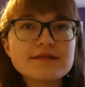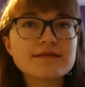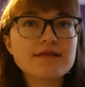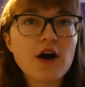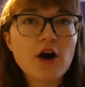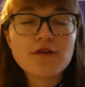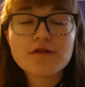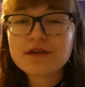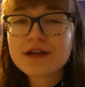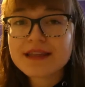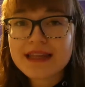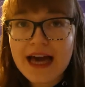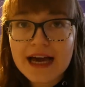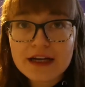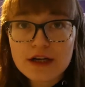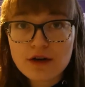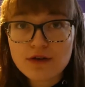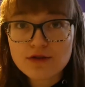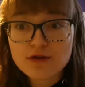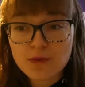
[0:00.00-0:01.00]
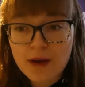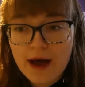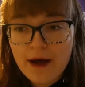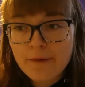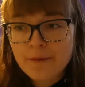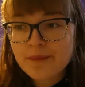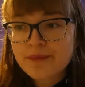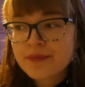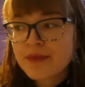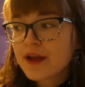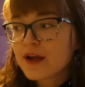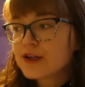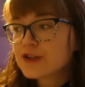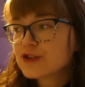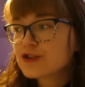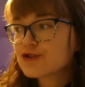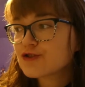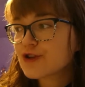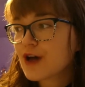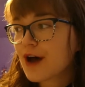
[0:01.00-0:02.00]
hopefully that goes well.
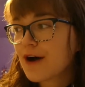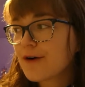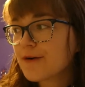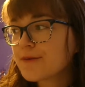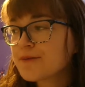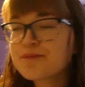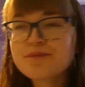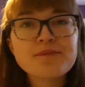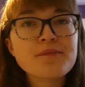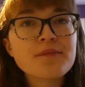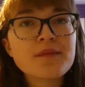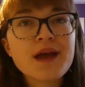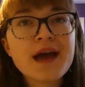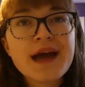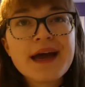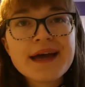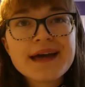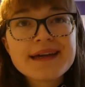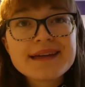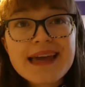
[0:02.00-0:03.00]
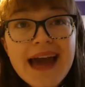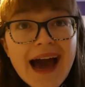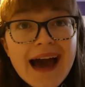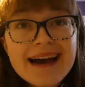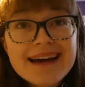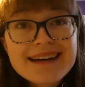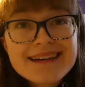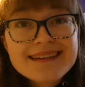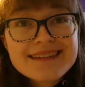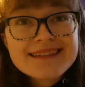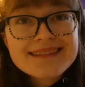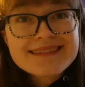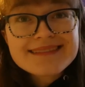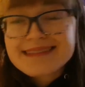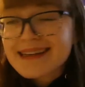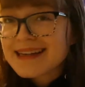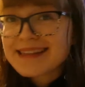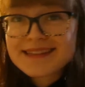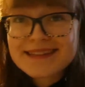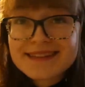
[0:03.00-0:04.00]
So yeah,
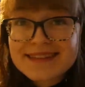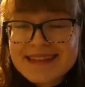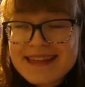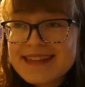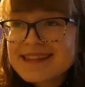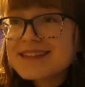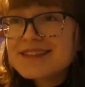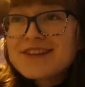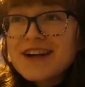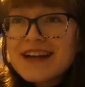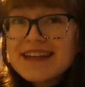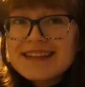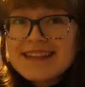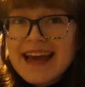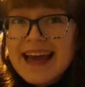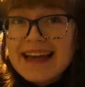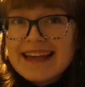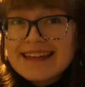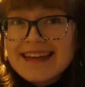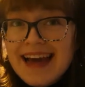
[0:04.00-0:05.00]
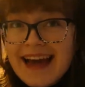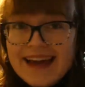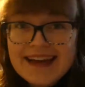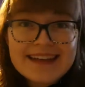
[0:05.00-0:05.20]
it's a great day.